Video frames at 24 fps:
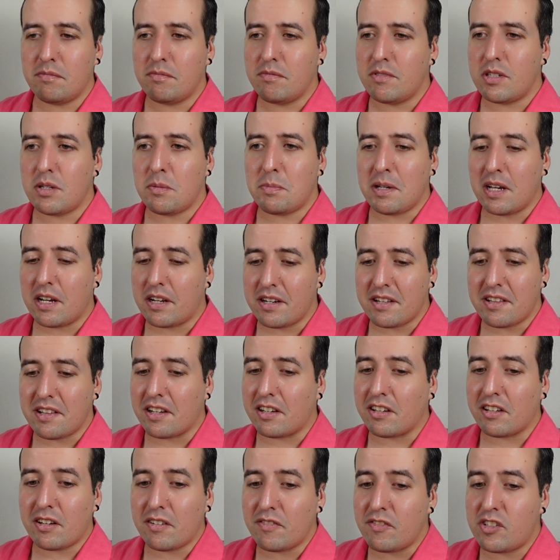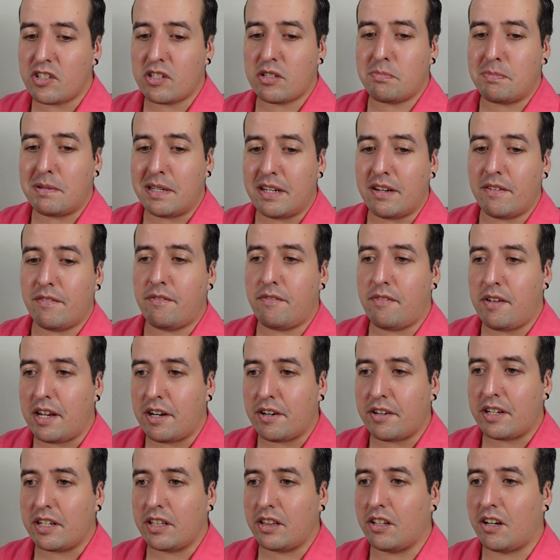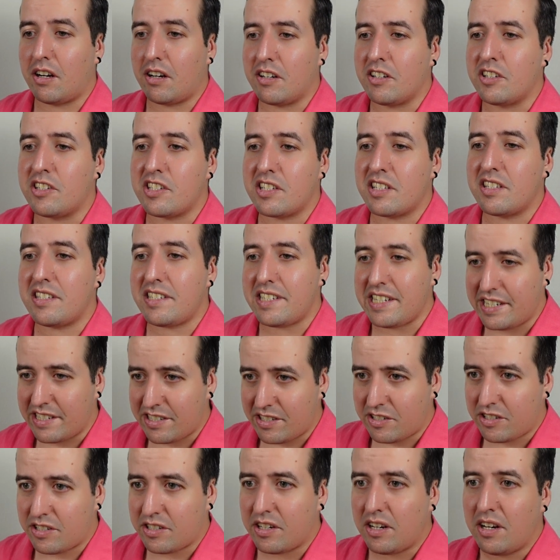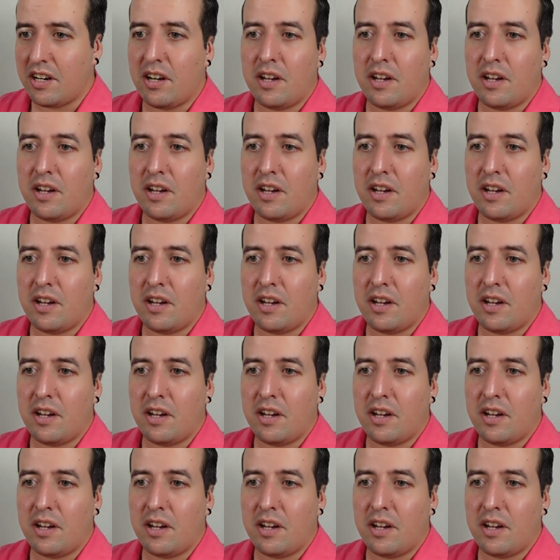To be honest, it could have just been a very large stitch,